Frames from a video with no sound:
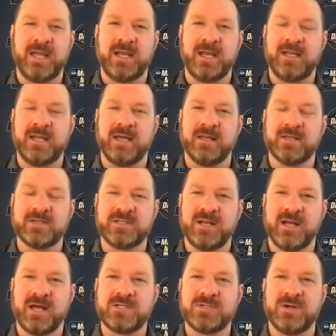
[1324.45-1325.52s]
Andy Ellis
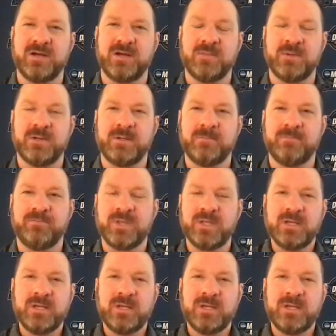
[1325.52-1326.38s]
and Andre Emmett and